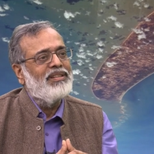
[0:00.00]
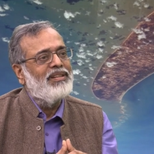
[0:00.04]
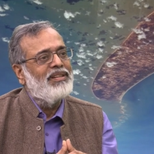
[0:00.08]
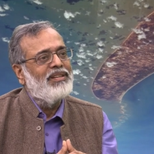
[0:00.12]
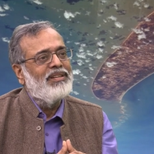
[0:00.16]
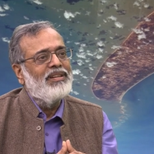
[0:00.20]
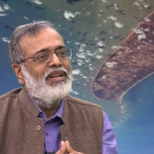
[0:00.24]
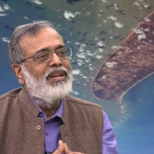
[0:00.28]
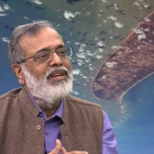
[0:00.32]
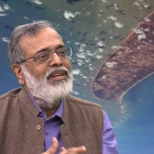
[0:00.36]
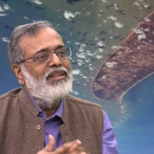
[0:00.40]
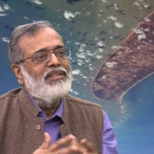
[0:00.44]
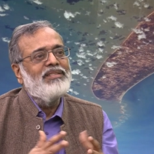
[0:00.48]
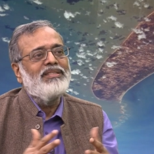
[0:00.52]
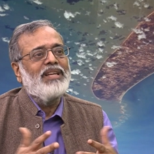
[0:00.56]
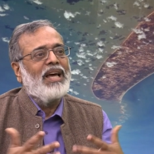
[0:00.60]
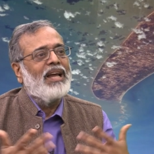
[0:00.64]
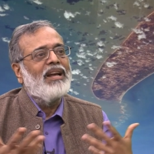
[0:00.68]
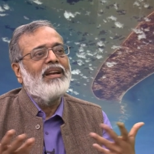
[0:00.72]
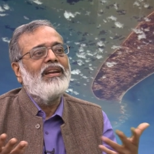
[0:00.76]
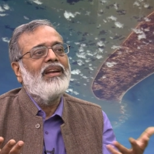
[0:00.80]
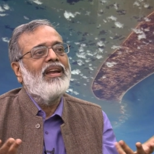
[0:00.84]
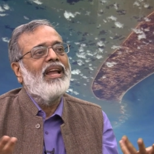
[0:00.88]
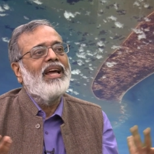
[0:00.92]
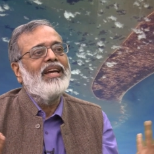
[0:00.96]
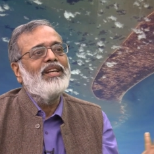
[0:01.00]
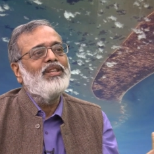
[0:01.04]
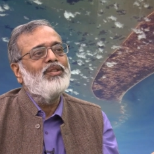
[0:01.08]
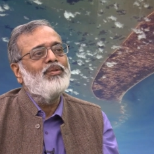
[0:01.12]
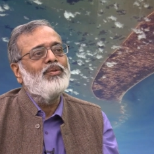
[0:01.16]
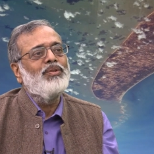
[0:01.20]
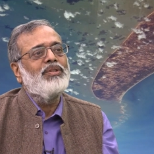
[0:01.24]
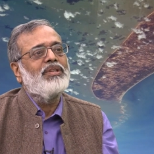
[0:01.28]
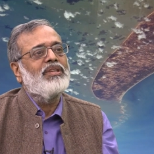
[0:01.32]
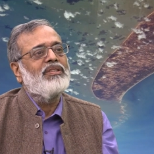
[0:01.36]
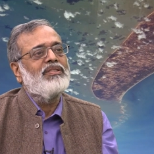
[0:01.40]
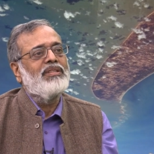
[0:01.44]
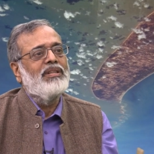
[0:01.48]
uh, satellites
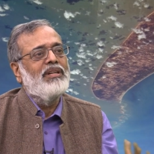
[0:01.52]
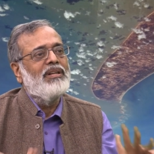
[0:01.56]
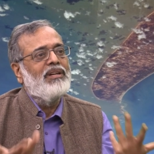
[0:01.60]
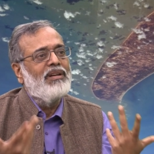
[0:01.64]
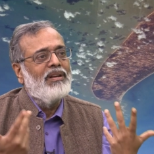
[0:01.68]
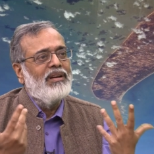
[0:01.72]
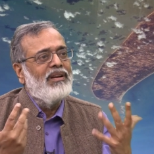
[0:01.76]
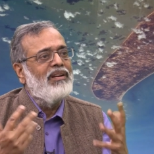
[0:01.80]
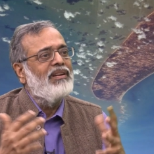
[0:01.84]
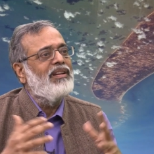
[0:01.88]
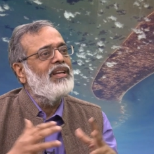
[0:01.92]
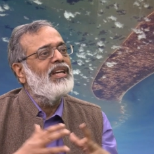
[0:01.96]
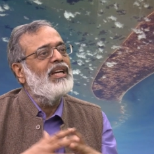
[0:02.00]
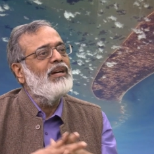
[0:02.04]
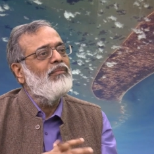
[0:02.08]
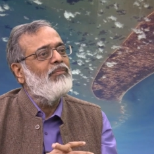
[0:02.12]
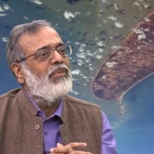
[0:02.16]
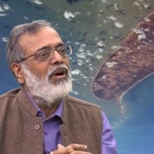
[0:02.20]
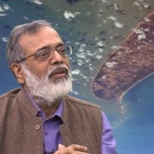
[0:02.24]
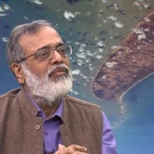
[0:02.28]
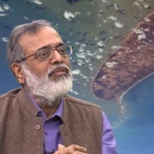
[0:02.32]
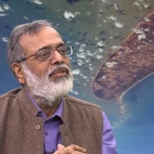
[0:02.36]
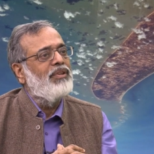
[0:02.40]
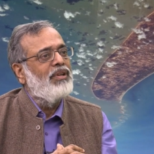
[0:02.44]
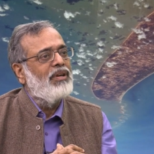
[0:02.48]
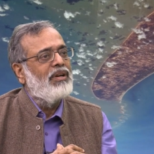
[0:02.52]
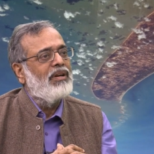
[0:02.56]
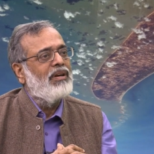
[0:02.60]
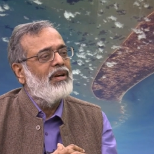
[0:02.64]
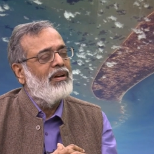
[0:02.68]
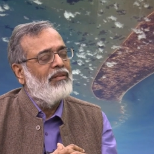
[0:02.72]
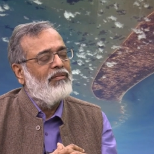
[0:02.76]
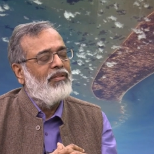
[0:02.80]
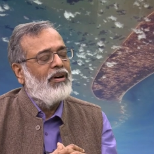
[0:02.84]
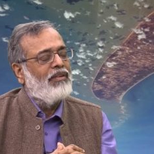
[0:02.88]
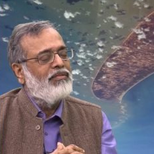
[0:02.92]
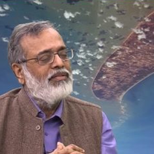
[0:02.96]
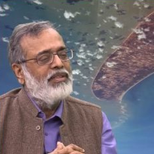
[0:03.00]
which are circulating above the
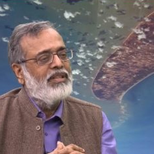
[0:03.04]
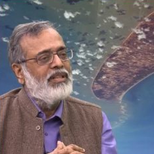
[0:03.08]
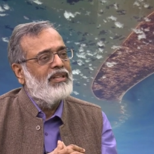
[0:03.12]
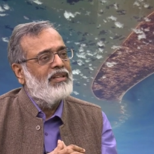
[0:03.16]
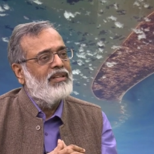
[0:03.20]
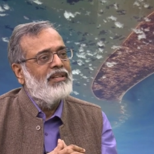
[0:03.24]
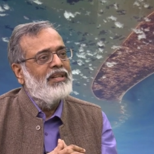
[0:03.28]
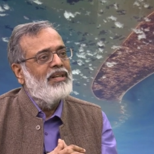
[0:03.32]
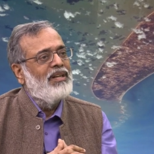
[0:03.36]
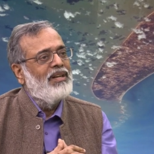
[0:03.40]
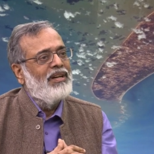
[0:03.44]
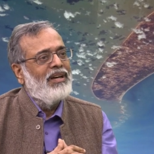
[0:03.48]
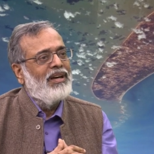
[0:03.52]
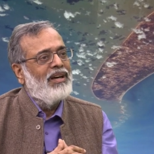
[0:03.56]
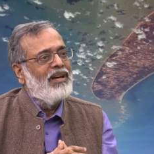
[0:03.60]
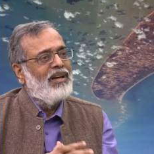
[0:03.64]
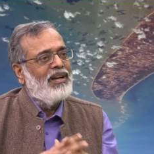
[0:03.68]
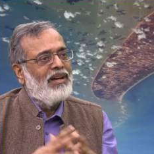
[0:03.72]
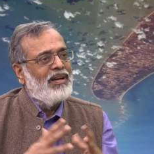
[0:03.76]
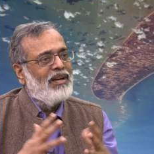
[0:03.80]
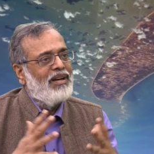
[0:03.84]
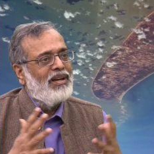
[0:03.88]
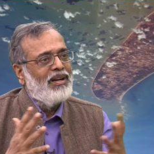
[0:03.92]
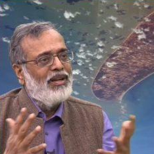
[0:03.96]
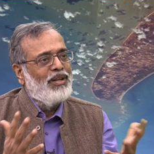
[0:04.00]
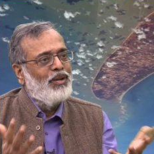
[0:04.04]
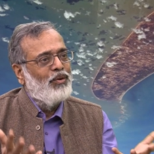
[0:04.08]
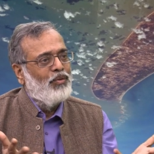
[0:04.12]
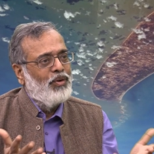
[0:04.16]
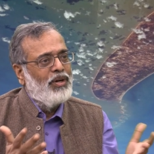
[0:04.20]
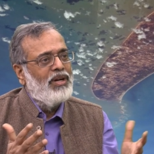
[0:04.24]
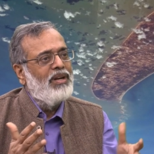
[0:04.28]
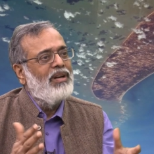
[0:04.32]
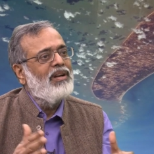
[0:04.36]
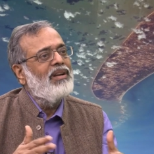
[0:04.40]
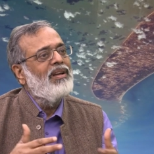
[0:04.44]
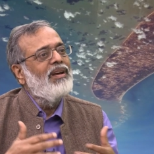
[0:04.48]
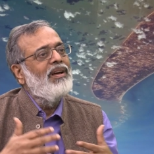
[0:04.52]
above the uh, the
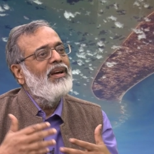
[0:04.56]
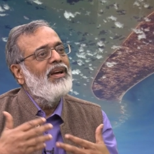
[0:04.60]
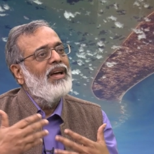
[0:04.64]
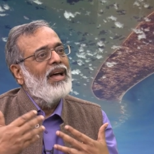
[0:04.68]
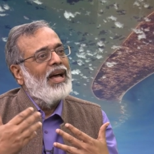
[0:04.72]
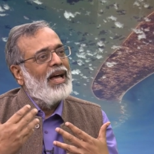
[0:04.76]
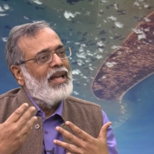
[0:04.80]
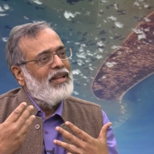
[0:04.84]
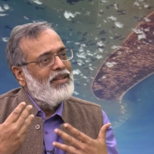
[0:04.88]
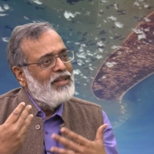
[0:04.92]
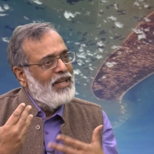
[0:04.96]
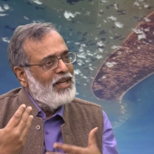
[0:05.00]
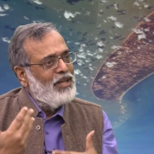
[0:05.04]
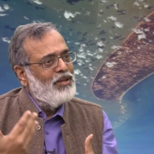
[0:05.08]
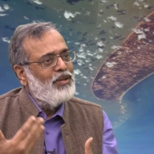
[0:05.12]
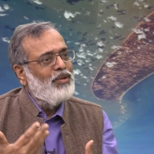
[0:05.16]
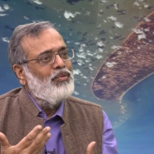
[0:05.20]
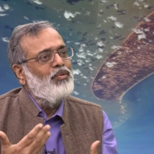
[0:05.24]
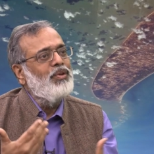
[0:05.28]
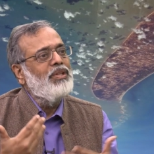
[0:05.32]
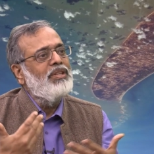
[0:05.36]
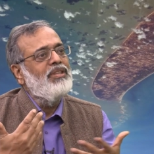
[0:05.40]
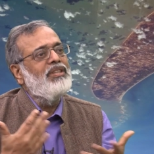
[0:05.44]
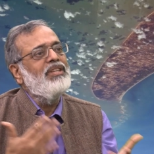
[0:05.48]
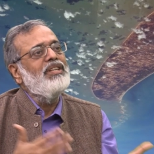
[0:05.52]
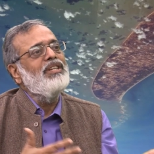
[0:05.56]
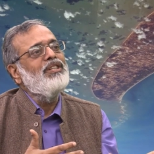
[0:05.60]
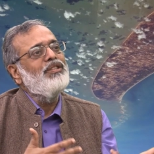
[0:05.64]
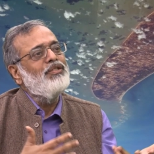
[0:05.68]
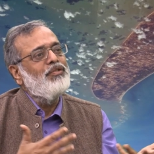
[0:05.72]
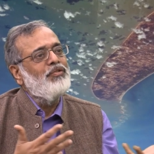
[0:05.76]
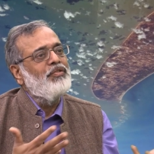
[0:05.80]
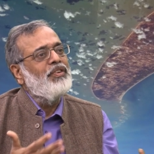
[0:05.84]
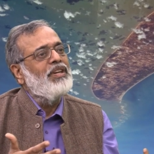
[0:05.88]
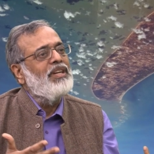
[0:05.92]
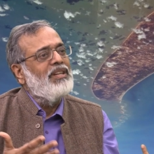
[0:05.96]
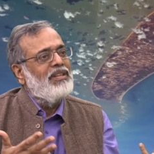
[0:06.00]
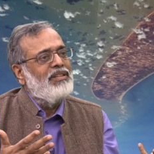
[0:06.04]
world. And then with these
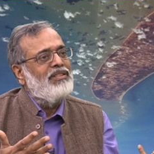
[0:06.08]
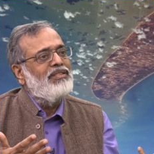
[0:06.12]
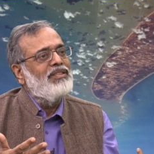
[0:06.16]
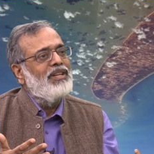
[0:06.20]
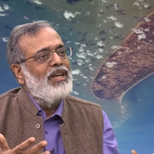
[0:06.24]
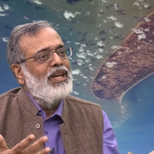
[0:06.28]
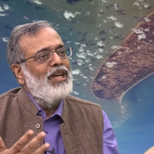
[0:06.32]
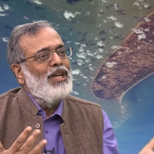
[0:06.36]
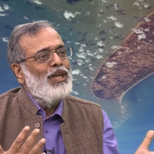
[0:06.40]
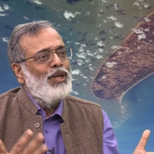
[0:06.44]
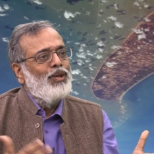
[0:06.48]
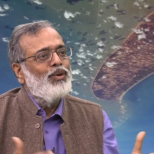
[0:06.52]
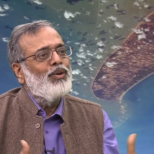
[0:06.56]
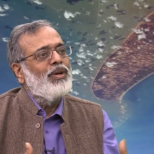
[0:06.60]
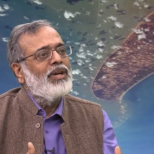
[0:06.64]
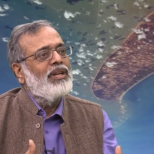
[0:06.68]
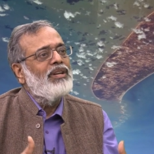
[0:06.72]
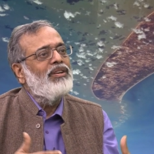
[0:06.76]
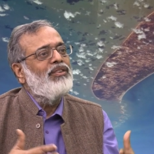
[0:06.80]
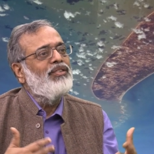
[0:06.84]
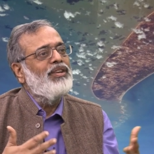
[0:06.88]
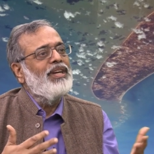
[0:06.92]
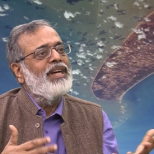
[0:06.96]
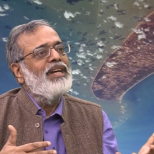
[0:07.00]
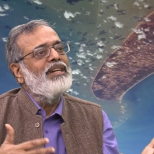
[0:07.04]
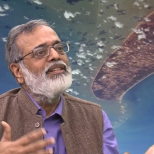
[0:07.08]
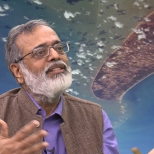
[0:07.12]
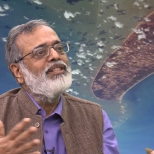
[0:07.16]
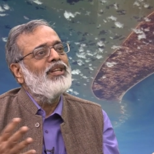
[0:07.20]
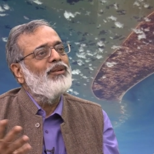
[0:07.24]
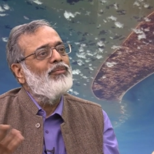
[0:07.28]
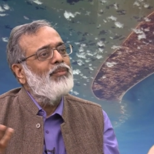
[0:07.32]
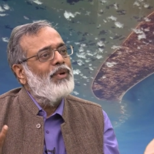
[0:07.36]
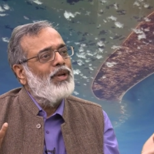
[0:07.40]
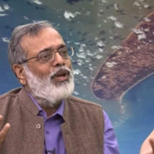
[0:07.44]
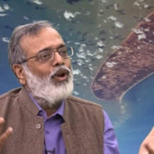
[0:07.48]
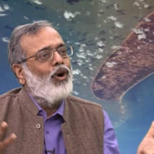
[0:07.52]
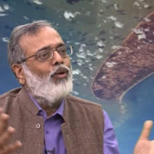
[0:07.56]
feeds, you can create
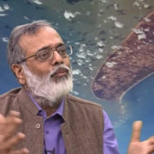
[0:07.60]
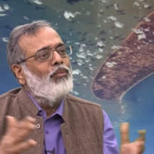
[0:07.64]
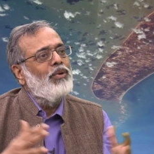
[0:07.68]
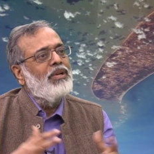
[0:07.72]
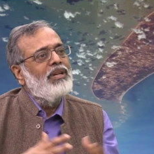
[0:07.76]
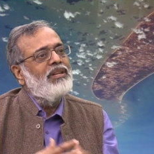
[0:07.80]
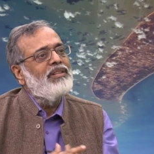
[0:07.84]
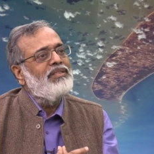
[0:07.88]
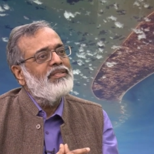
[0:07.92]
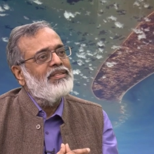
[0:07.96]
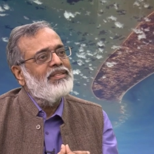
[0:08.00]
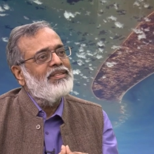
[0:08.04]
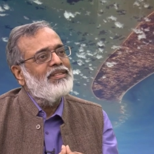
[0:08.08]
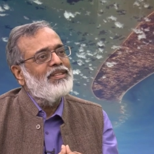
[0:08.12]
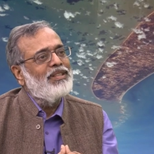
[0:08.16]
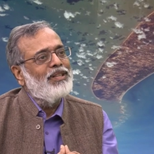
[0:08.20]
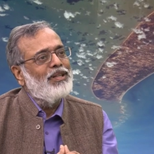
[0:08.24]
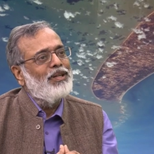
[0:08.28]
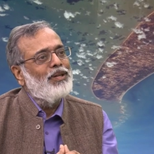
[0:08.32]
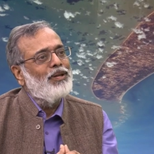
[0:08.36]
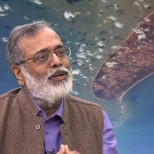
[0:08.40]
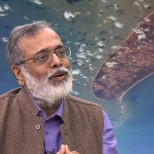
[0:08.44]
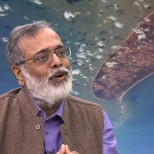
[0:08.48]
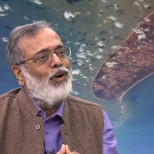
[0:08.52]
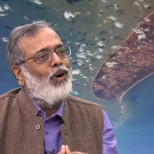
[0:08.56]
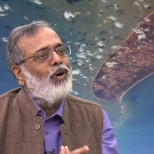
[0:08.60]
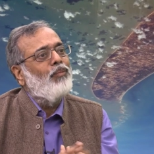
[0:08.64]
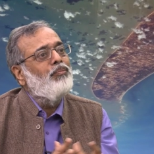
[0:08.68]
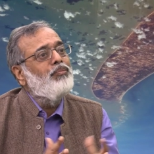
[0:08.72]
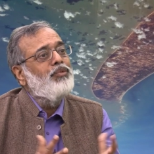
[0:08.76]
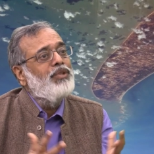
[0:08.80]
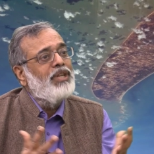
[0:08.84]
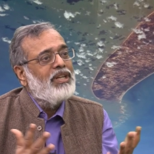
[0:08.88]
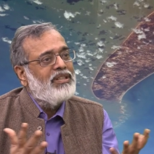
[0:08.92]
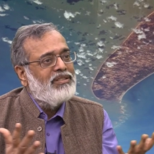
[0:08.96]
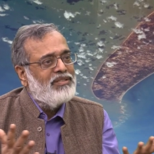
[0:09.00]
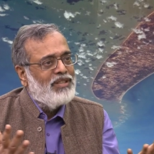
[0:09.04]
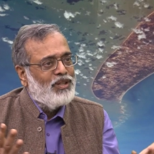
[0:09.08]
some anomalous uh,
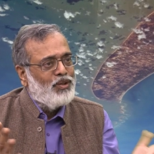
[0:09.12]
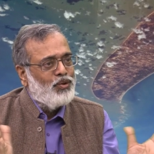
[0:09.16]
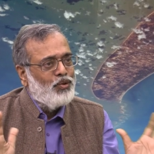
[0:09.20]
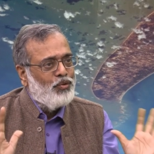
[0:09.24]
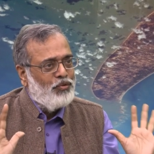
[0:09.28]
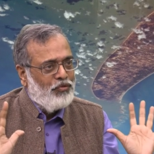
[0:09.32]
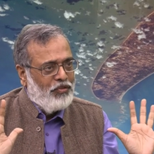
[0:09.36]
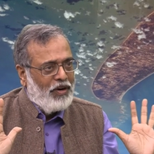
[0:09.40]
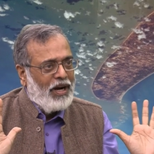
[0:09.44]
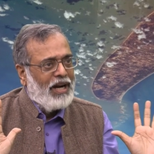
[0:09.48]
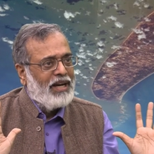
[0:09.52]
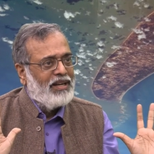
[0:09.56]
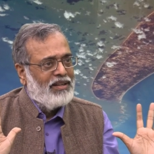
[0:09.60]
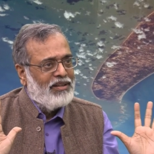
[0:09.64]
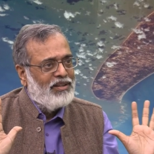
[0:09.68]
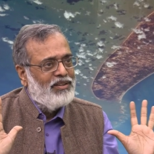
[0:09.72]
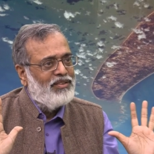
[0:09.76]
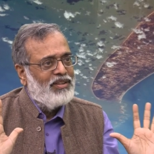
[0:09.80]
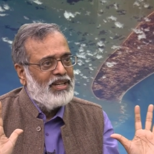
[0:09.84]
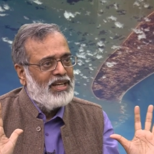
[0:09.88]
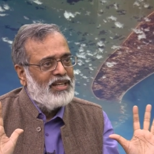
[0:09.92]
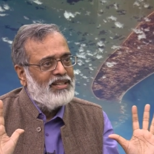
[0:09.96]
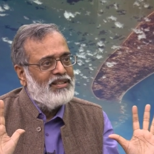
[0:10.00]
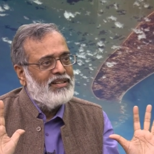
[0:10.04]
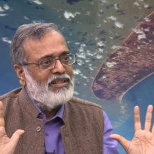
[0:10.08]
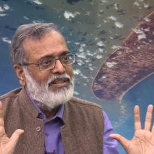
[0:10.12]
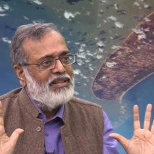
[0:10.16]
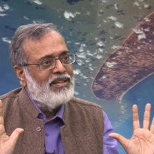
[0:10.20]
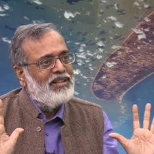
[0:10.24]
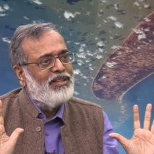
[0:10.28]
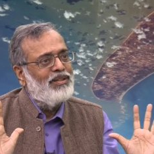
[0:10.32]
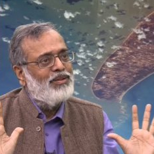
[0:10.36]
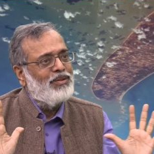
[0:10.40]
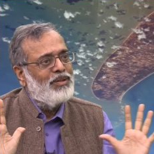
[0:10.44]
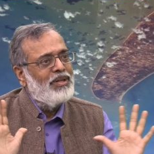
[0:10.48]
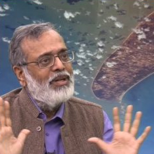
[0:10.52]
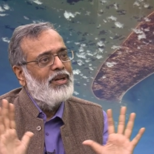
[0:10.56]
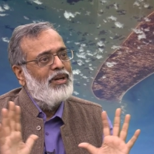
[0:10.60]
objects that you find created
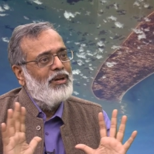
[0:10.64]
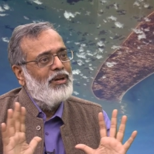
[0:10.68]
in